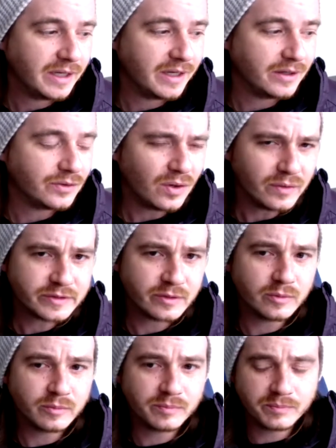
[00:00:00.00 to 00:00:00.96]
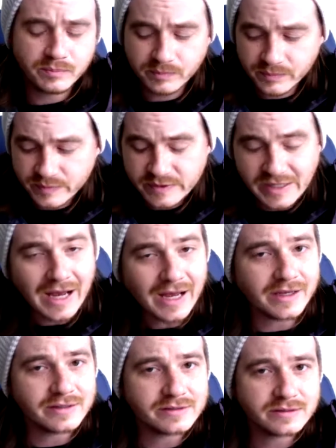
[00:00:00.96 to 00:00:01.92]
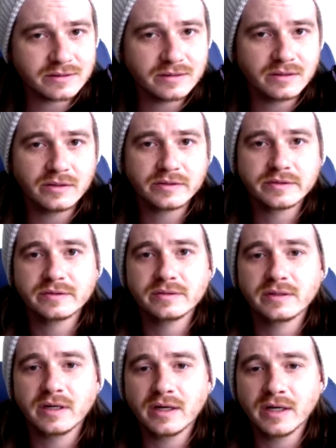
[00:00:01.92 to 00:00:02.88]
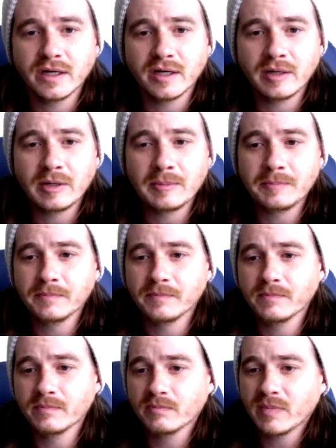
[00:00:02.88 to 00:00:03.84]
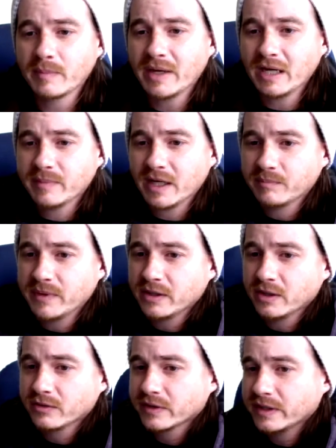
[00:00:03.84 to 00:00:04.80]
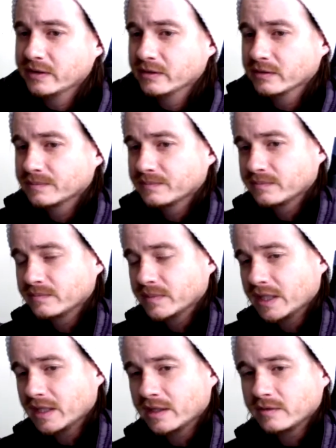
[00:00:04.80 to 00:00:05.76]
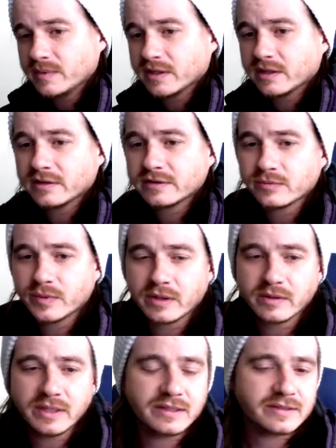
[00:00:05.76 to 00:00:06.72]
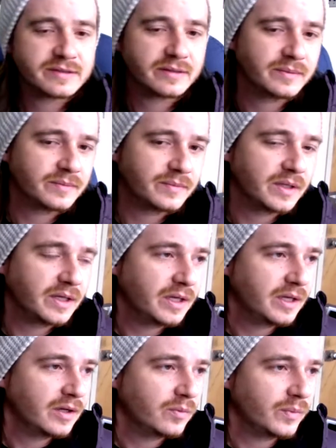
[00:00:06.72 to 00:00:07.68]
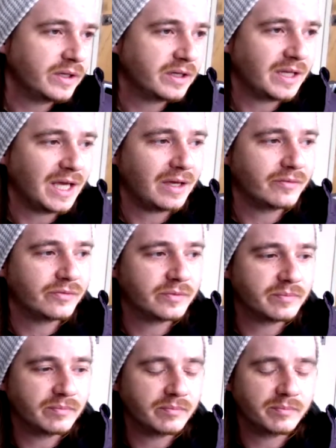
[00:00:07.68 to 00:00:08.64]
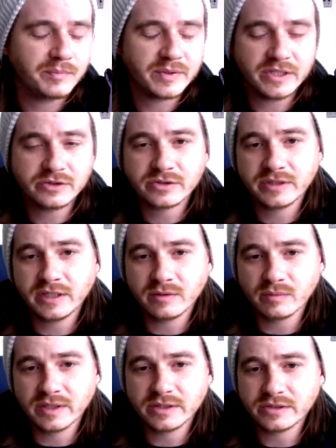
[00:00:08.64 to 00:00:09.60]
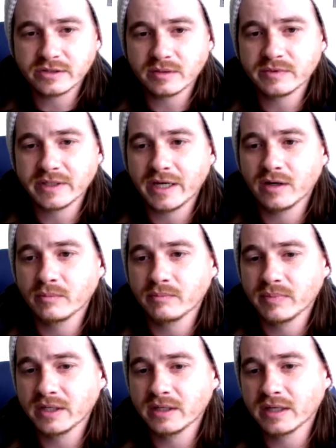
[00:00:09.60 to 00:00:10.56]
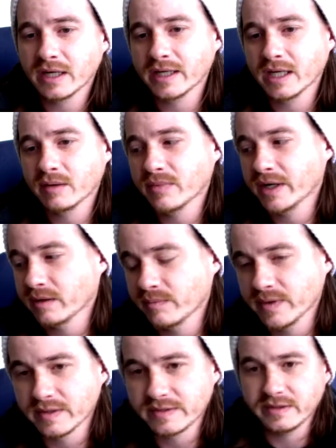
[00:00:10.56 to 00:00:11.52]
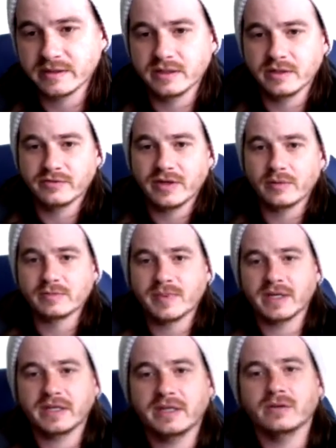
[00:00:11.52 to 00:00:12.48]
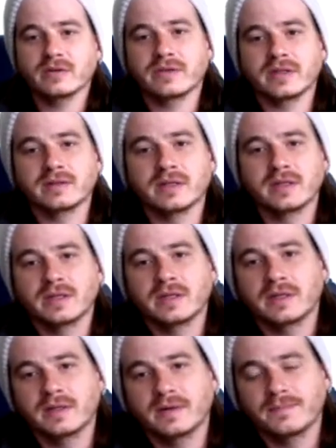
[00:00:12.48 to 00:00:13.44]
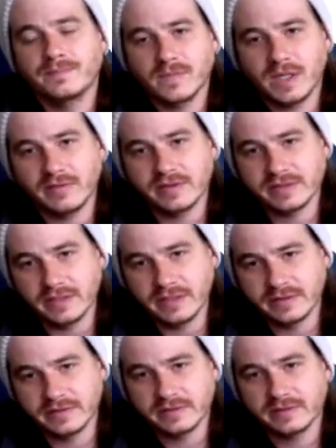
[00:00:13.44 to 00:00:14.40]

and also size. My backpack being over here, and because of where it is, we can have potentially a relationship to how big I am by comparison. If I was back here, then obviously